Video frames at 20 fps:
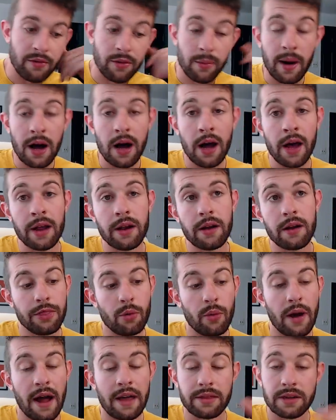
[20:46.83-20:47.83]
him on
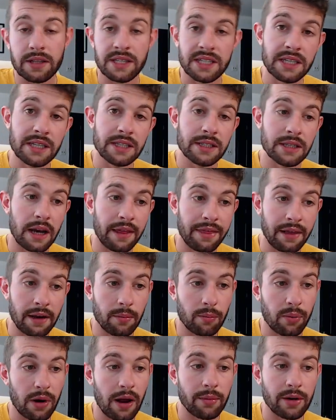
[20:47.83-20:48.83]
throughout the season. I think
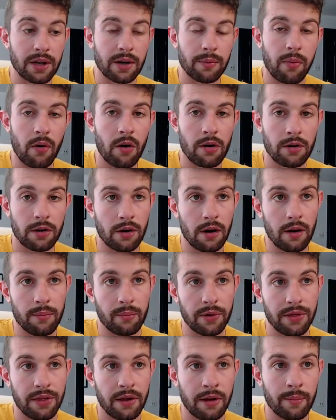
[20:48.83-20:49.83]
I'm probably gonna partner up
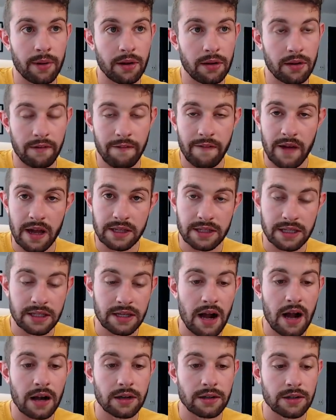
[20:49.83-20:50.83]
with him and the fantasy
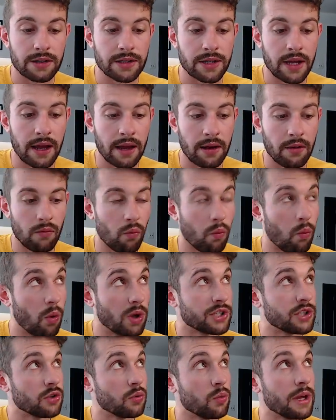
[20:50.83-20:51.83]
doctors, and
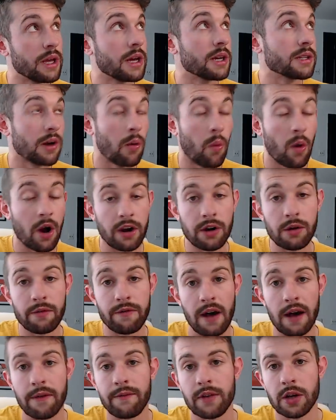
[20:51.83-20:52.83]
once a week, because I wanna do
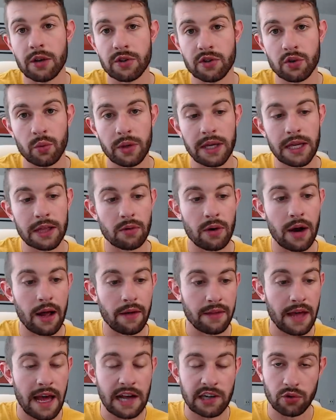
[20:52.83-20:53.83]
5 videos a week
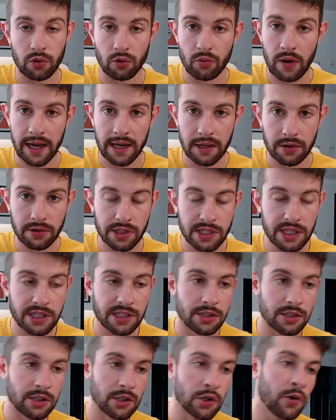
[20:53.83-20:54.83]
throughout the actual regular
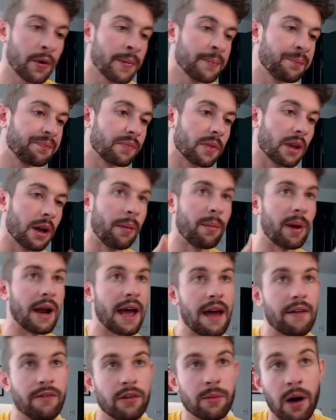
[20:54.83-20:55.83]
season too. I'm gonna
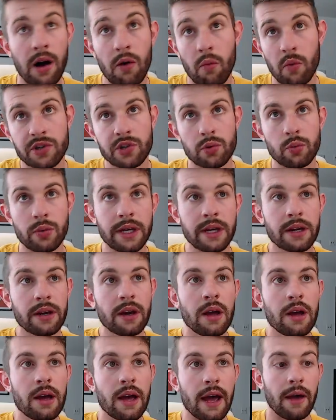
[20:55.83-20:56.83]
have him on once a week,
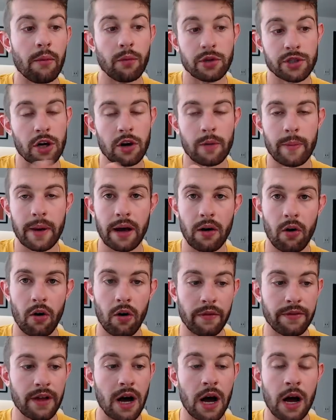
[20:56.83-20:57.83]
and we'll talk about
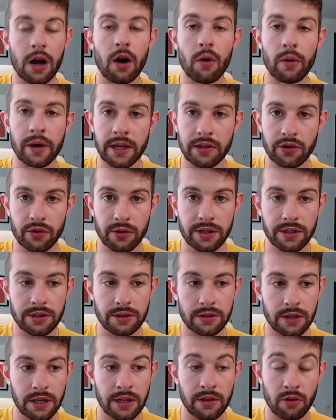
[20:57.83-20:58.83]
all of the ongoing
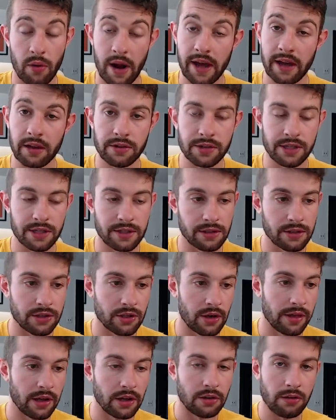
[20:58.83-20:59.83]
injuries in the regular season. So
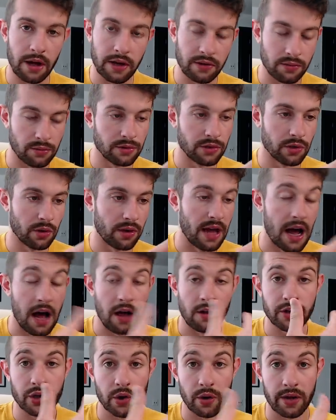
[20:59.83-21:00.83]
I think you guys will enjoy that.
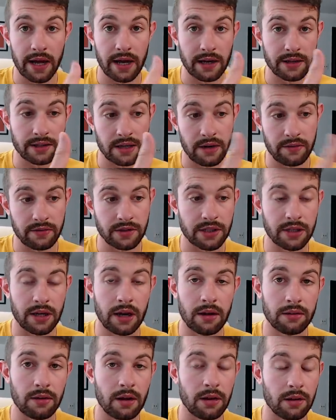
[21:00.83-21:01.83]
I'll enjoy that, because obviously
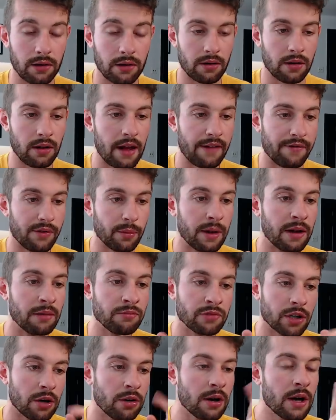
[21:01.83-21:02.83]
I'll a lot from him.
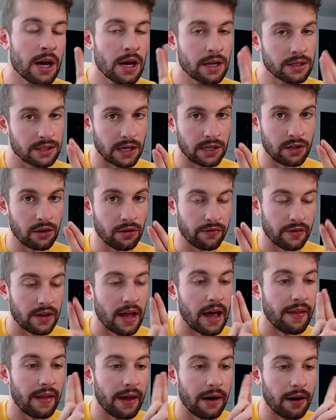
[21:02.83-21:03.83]
So stay tuned for
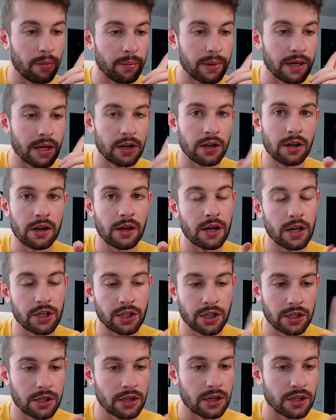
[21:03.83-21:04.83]
that. That'll be a good
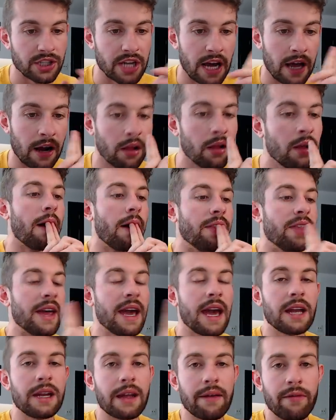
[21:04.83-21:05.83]
addition to the channel. They
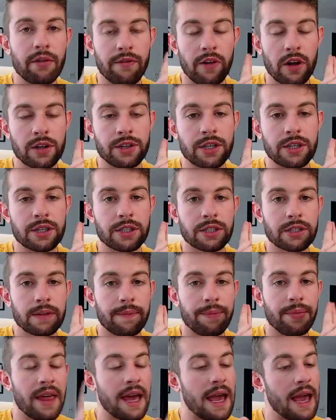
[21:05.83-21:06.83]
had Devin Funchess.
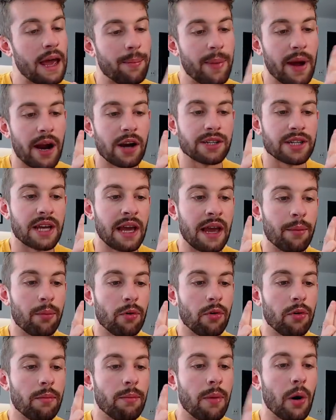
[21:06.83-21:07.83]
They had Paris
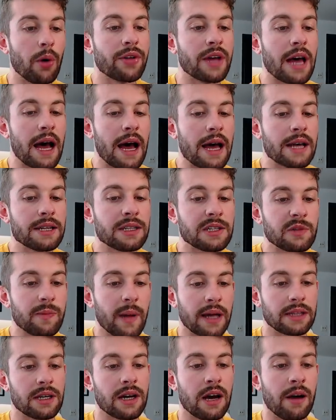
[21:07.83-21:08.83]
Campbell. Both guys
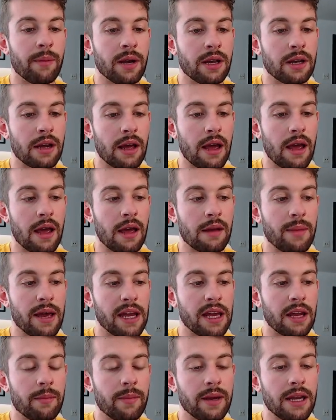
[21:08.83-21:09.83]
expect to come in and
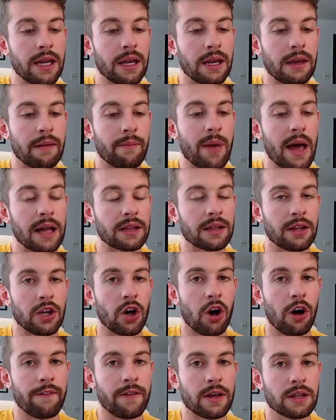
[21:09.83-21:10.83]
make an immediate impact on
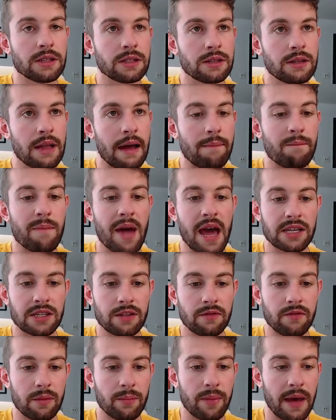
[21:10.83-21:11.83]
the offense. Not
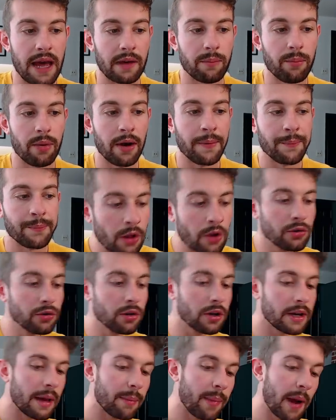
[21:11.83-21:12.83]
massive impact, but you
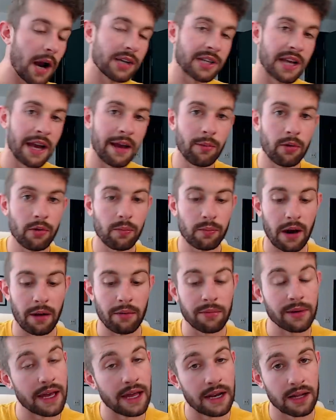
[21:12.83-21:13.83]
look at Paris Campbell
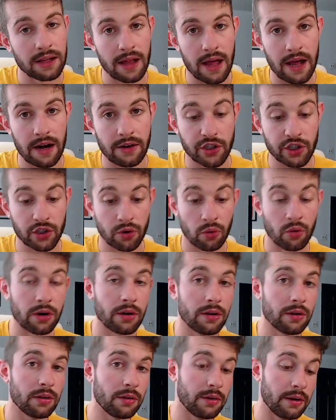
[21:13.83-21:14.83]
probably getting a lot of short
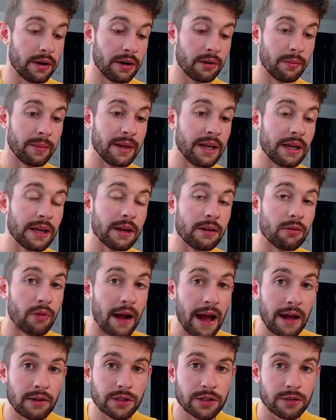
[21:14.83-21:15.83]
intermediate
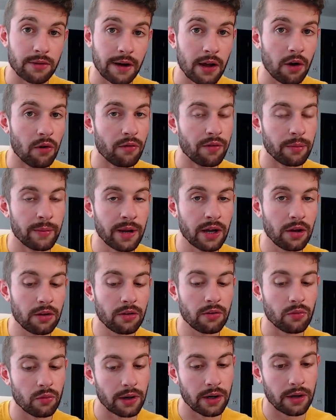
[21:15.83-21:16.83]
routes, right, over the middle,
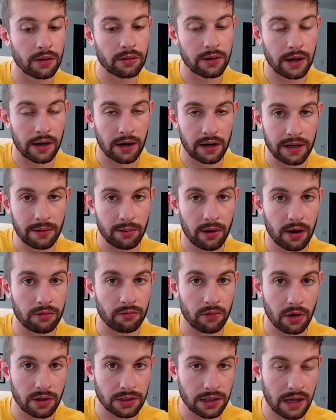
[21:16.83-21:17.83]
where Eric Ebron
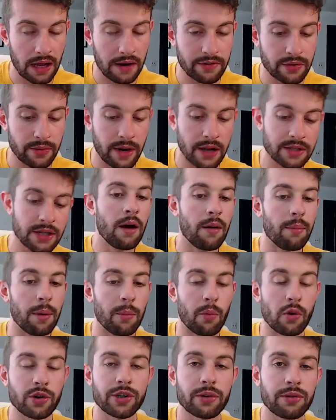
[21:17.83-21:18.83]
runs a lot of his routes, but
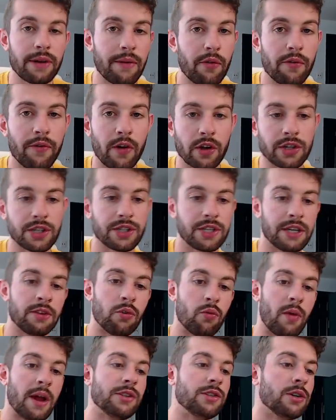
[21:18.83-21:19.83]
more so Devin Funchess in the
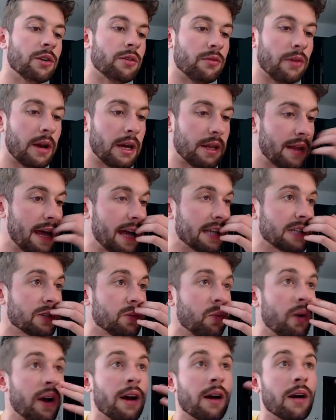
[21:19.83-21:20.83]
red zone, right? That's
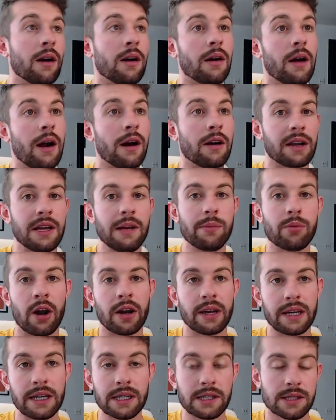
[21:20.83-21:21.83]
where Eric
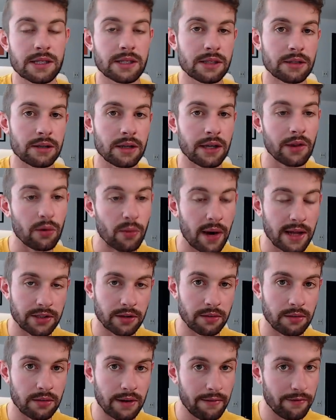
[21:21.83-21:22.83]
Ebron eats, in the red
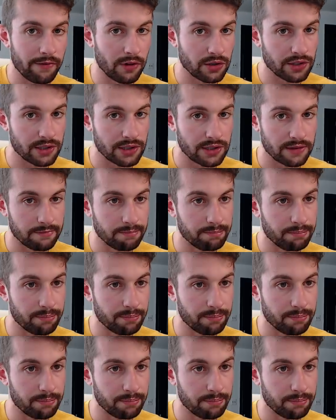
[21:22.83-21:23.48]
zone. Devin Funchess is